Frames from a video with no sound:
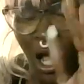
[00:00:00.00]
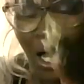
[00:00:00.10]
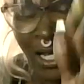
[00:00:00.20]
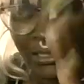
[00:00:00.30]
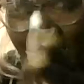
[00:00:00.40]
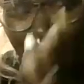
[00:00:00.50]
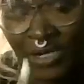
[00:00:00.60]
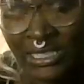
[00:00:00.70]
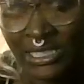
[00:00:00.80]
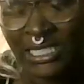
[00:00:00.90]
they
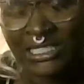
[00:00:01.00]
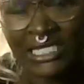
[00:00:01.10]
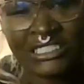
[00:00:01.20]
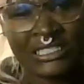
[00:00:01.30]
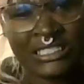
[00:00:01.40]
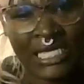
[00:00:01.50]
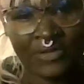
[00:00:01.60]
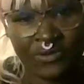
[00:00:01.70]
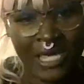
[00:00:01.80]
ready to get their shit together.